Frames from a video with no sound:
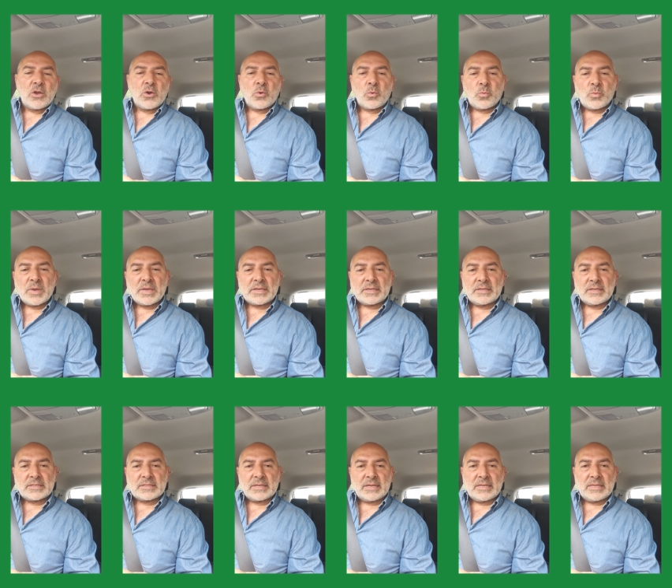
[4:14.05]

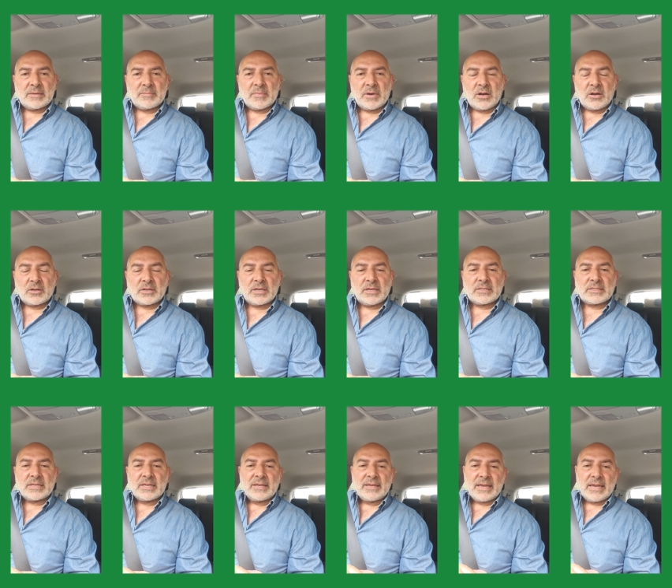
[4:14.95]
weakness in the market,
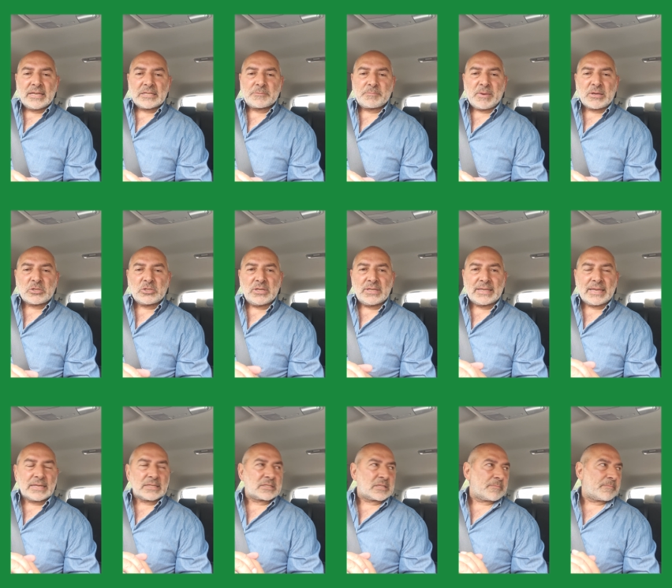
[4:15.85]
especially
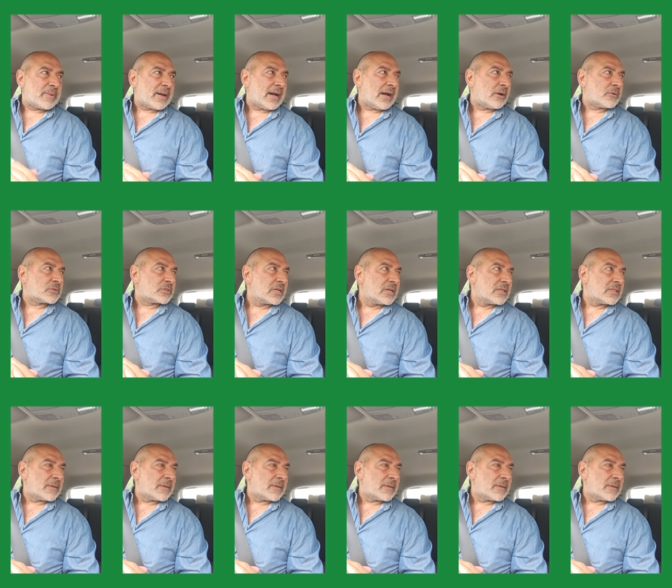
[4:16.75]
against the pound.